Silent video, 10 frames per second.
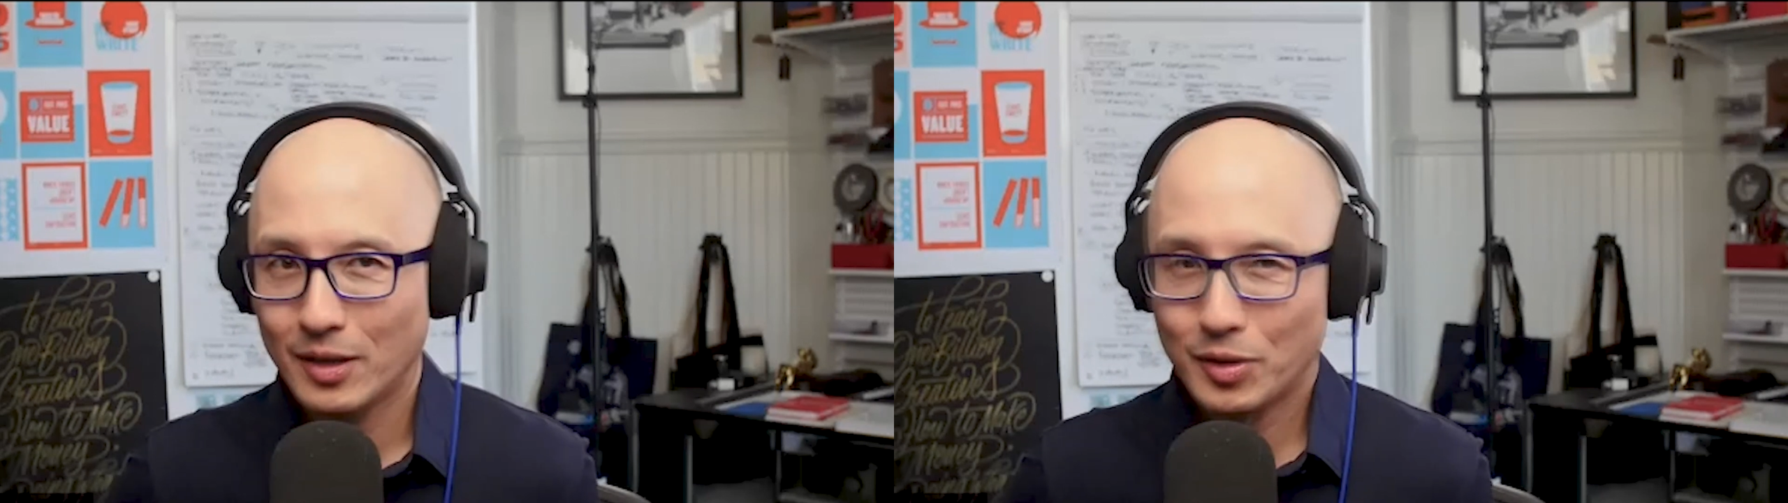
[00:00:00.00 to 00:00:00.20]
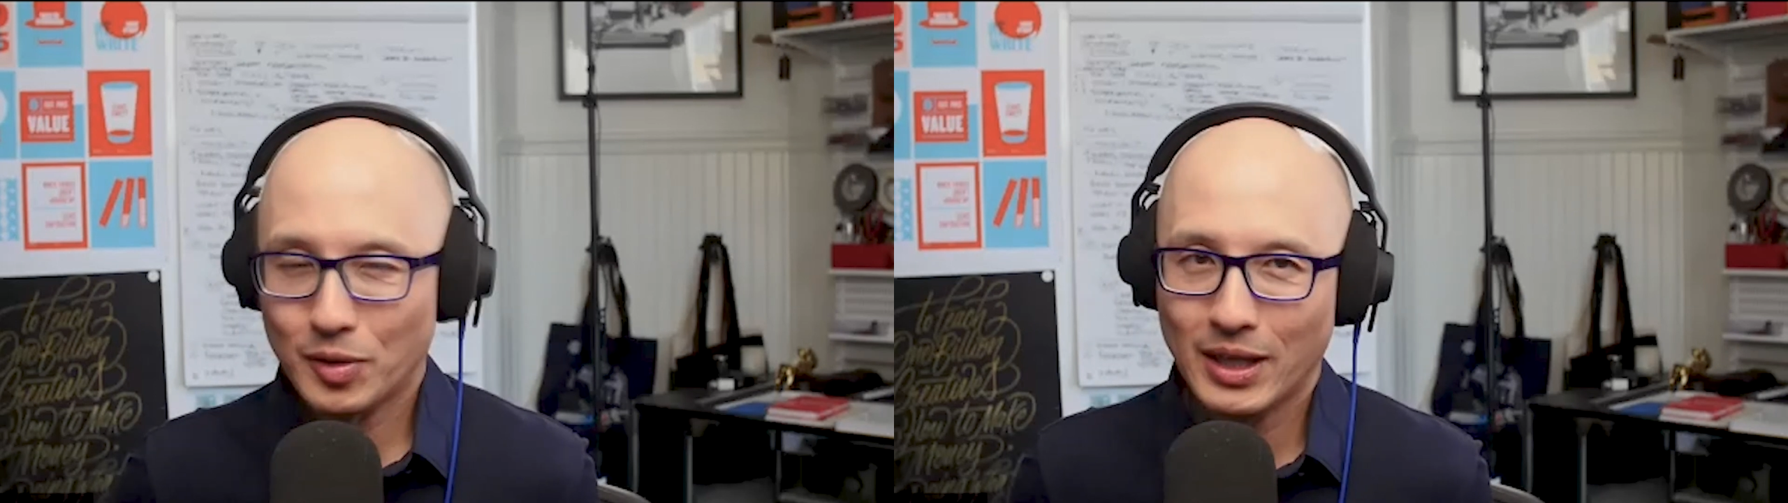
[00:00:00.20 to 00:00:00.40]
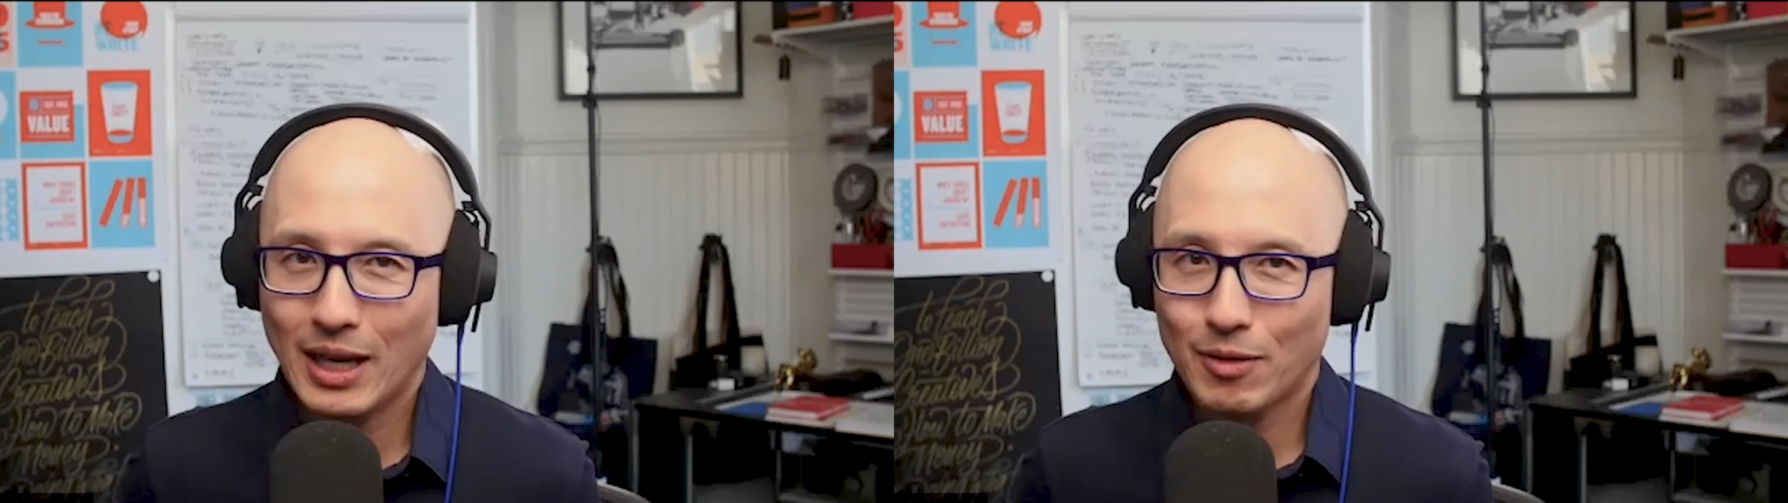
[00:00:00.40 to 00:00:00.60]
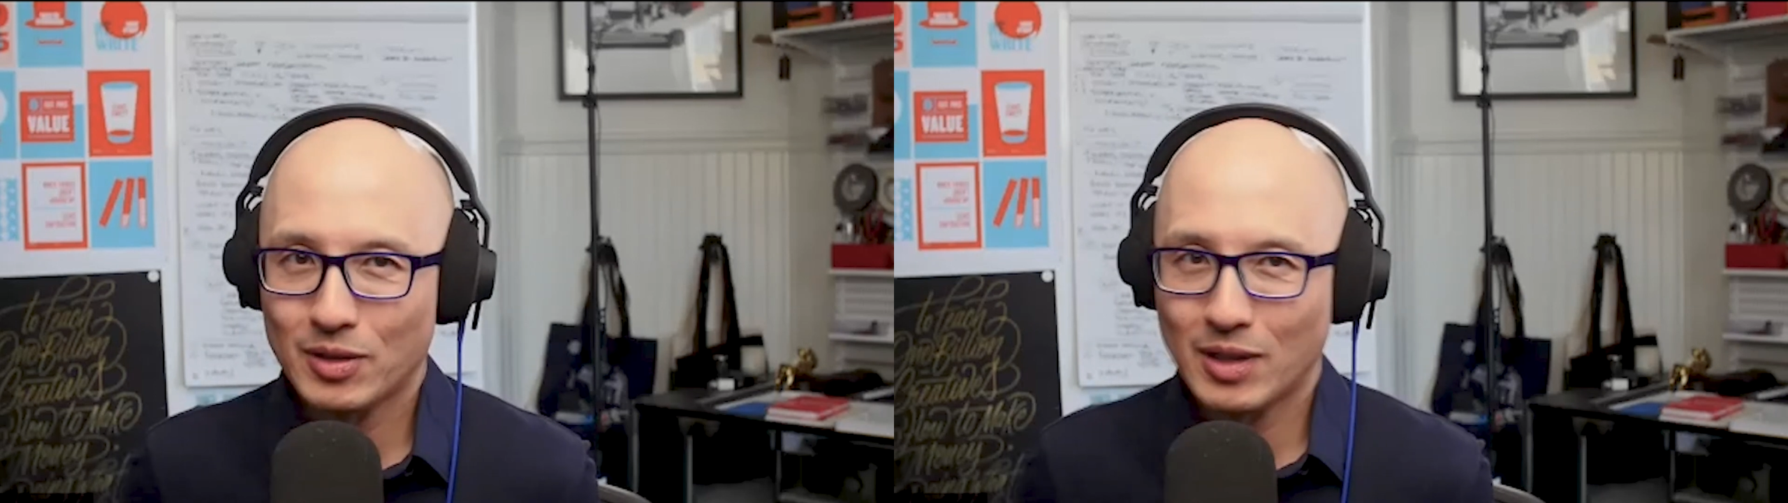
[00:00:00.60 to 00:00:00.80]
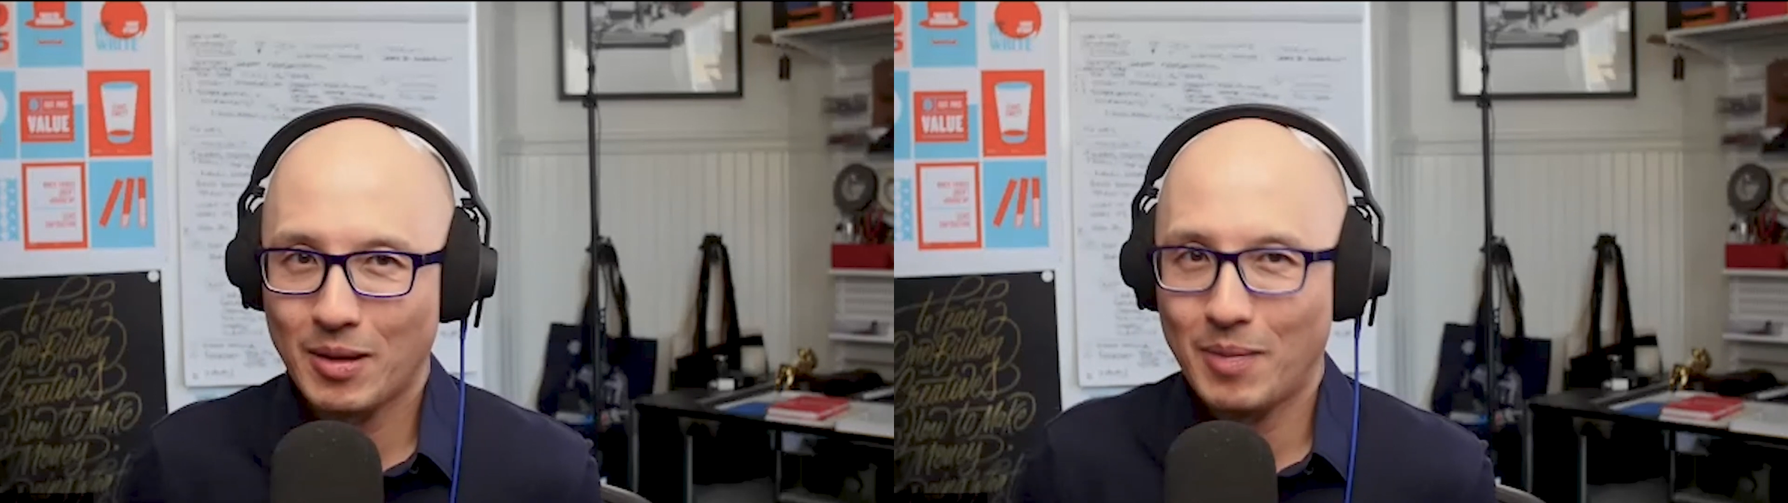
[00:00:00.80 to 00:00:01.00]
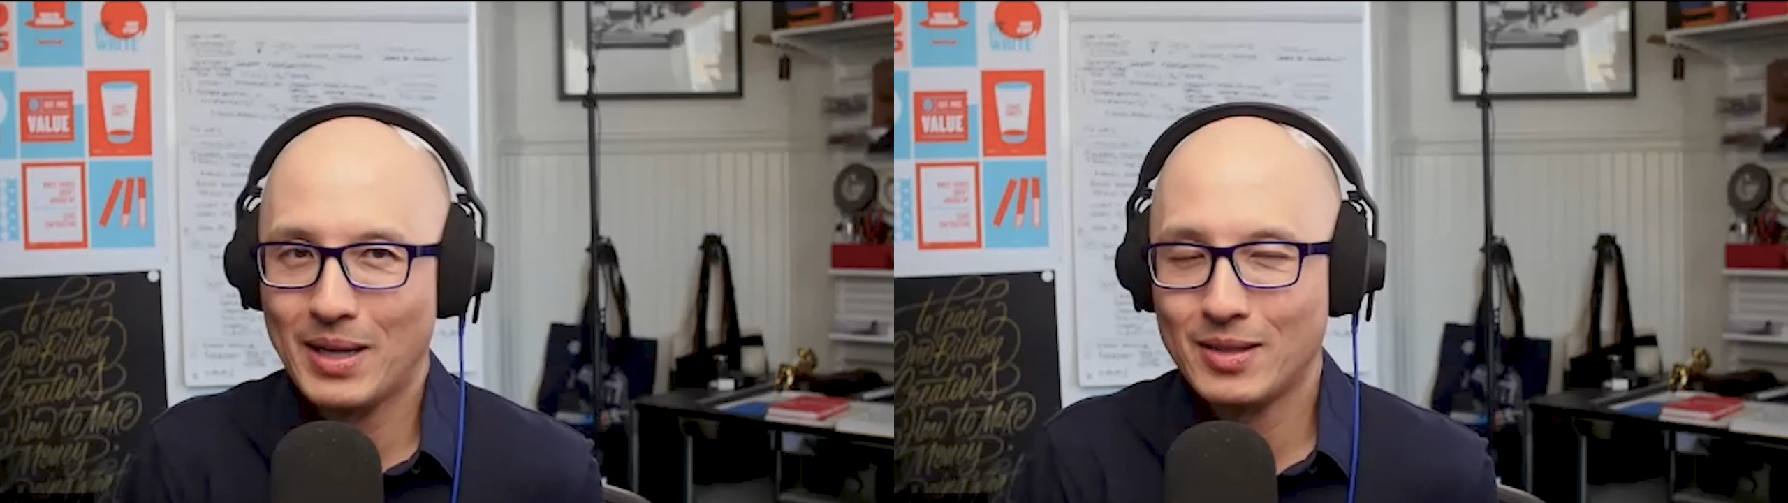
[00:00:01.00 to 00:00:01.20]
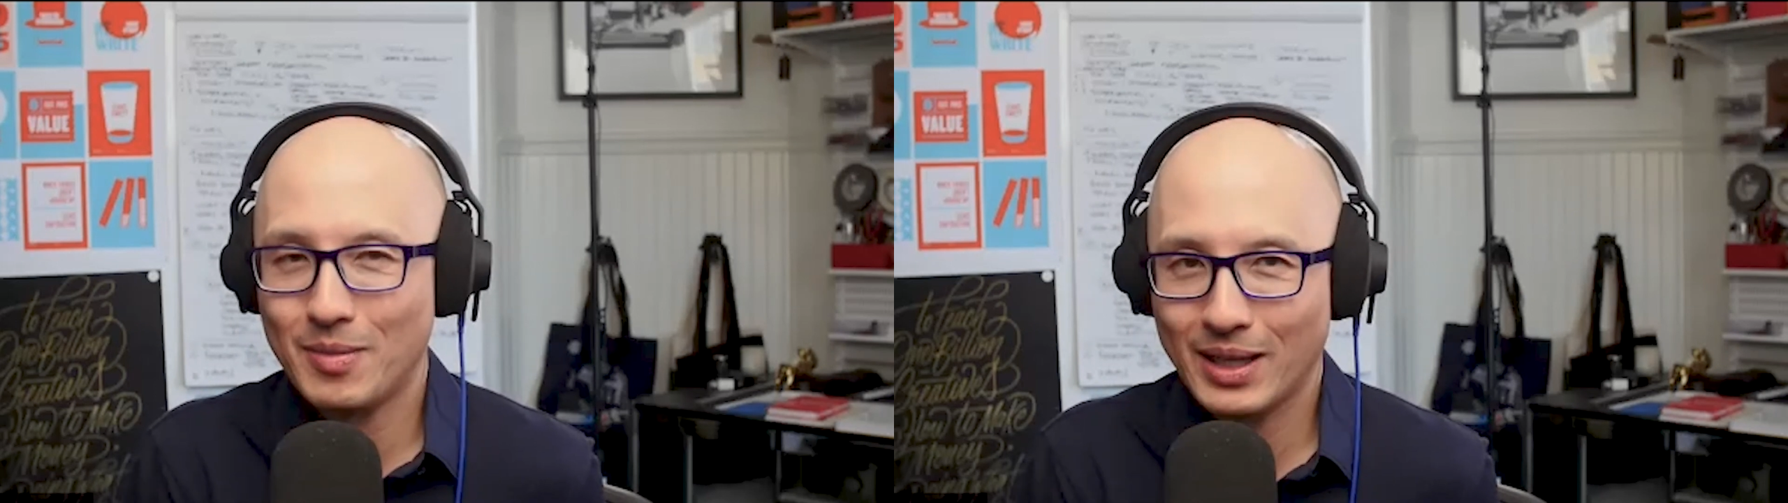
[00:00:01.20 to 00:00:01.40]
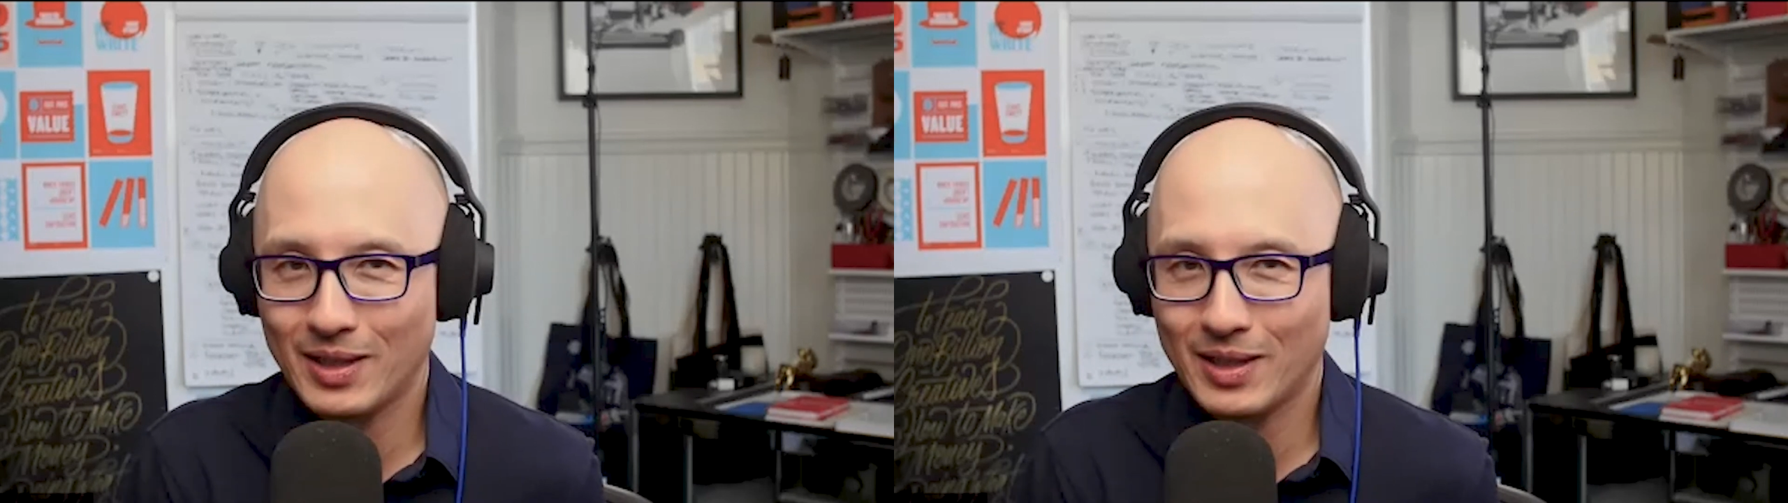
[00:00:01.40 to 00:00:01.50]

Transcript: Literally, I was like about